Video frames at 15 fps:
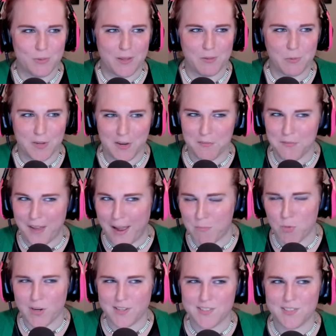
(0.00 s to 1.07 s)
to like look at
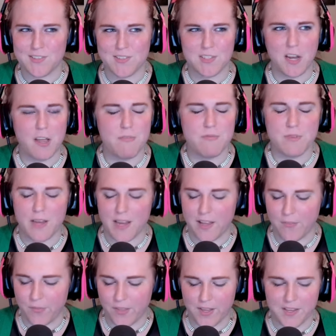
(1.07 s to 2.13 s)
fabrics and stuff
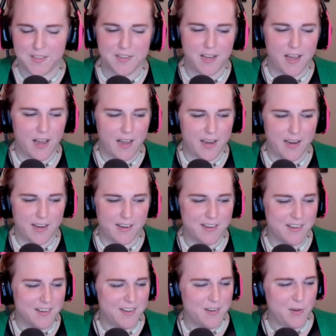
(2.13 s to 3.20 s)
and then i